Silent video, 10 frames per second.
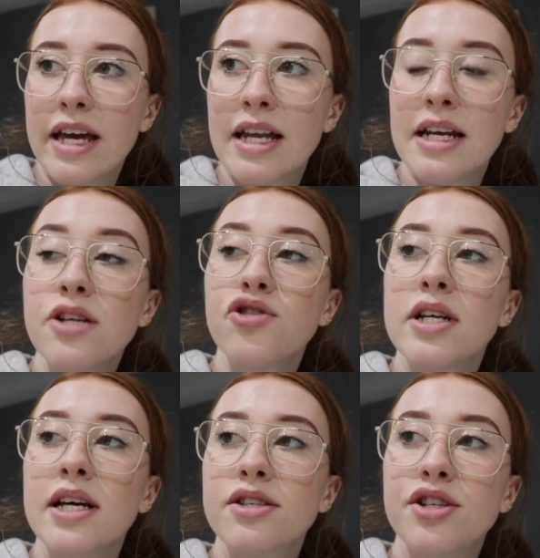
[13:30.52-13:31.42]
He
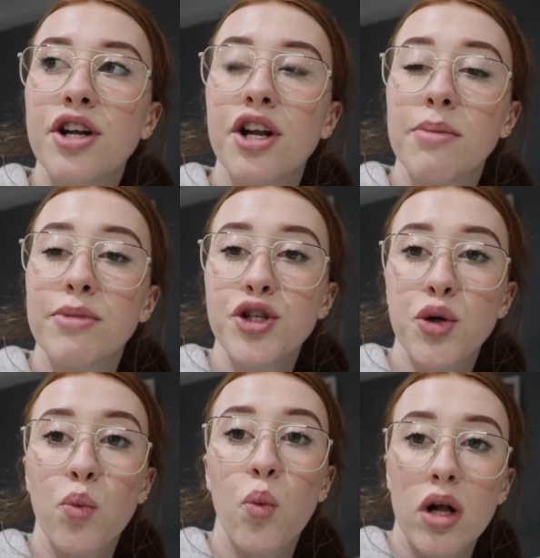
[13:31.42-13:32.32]
literally has done a number
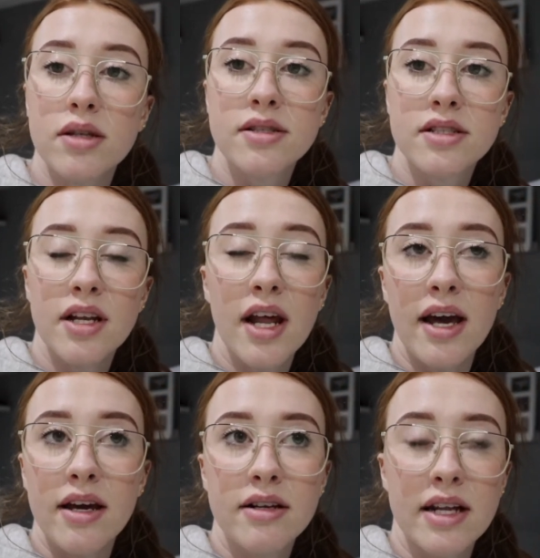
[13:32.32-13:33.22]
two once
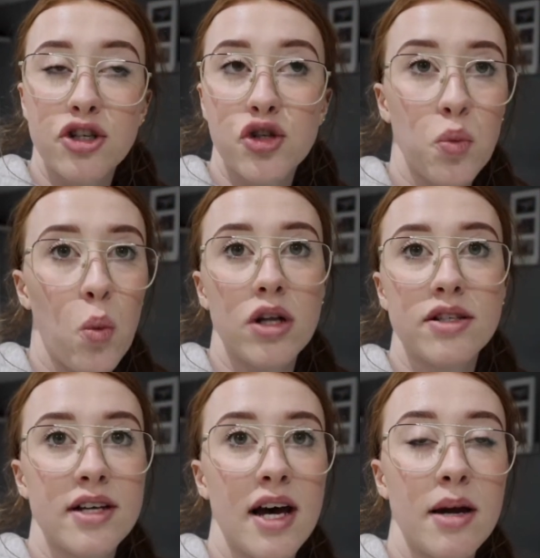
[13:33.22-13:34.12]
today, like just
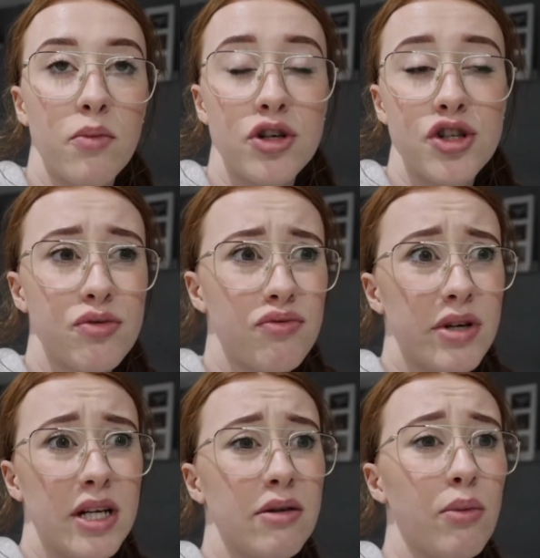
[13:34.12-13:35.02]
one time, which is
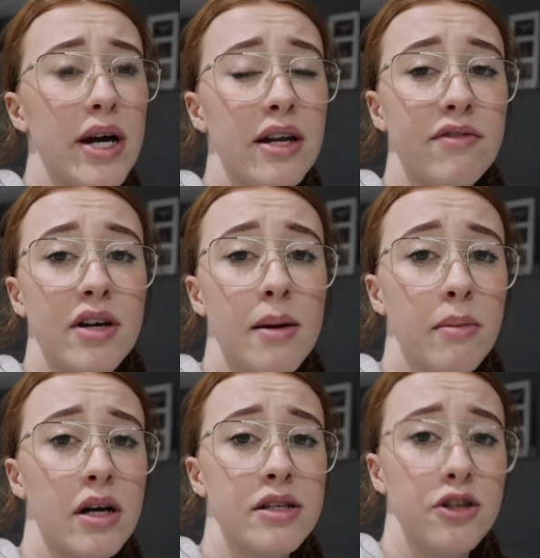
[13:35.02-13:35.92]
really weird for him
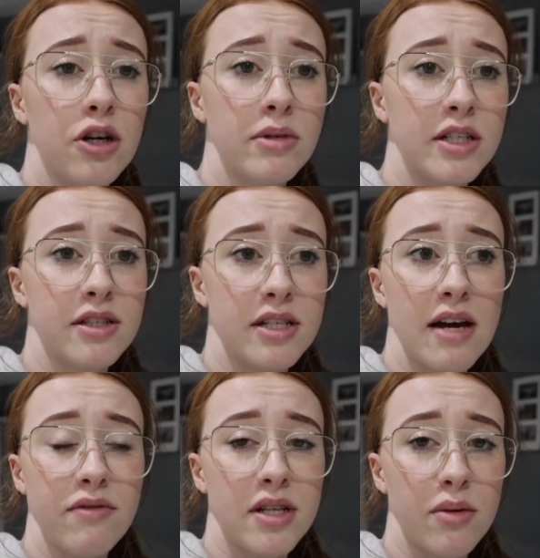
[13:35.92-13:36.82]
because he normally does it
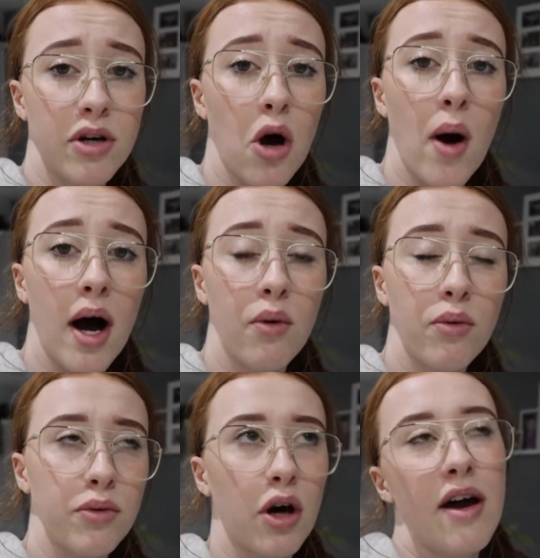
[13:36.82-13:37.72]
every time we go
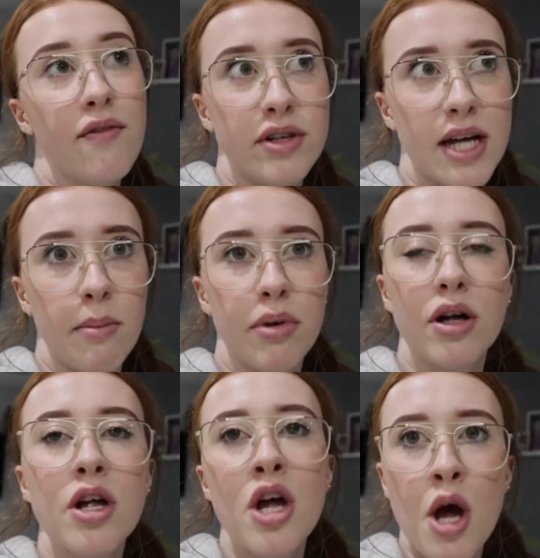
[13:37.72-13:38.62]
out. Not every time,
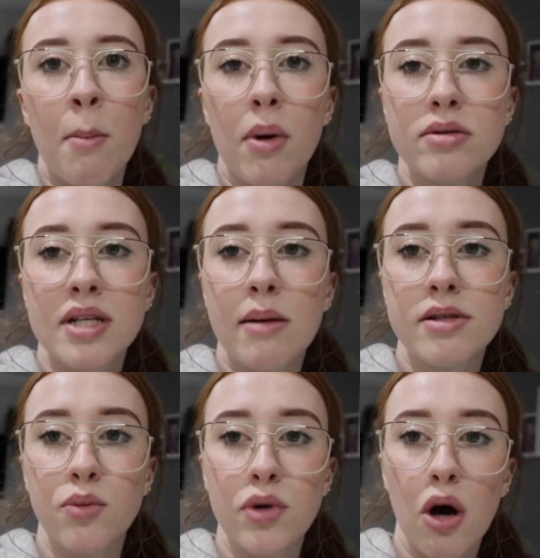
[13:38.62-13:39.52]
but most
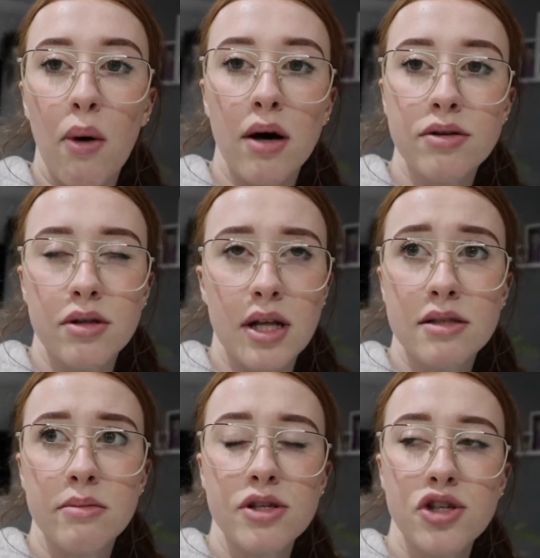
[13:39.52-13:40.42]
times that we go out, so that's a bit